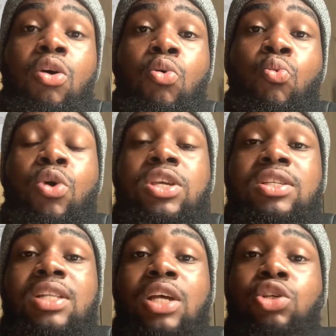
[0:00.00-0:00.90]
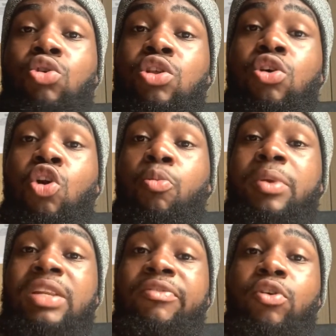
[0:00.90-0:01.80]
when you start uni, it's going to be
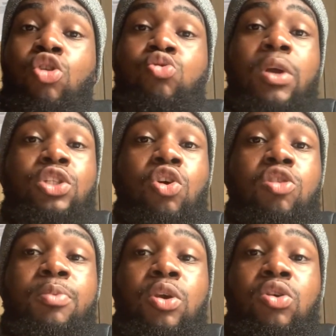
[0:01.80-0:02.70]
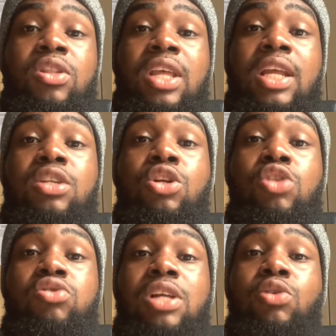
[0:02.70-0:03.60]
difficult to adjust because then you need
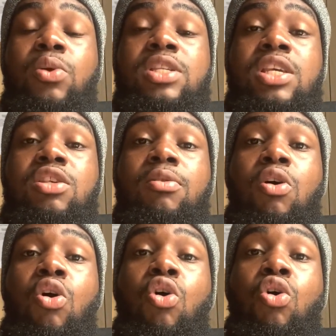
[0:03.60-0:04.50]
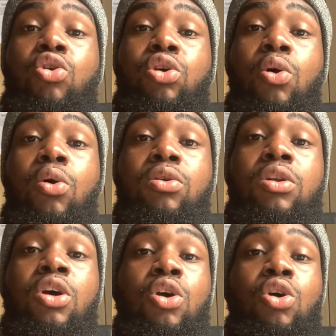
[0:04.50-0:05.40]
to start doing things on your own.
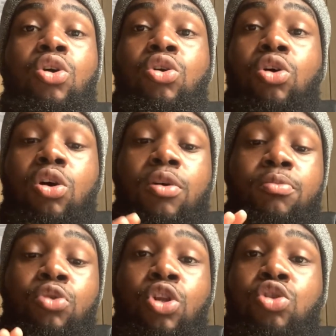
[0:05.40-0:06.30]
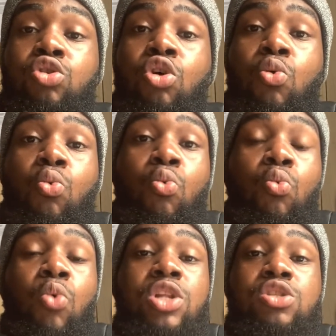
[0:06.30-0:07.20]
You need to know
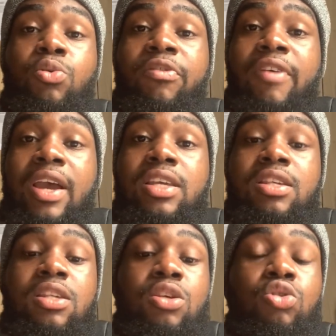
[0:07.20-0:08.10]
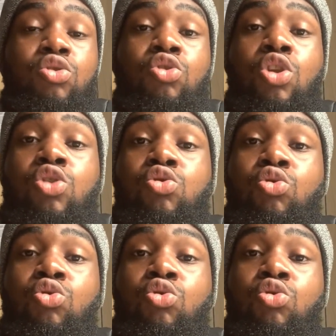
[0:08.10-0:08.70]
when to revise. You need to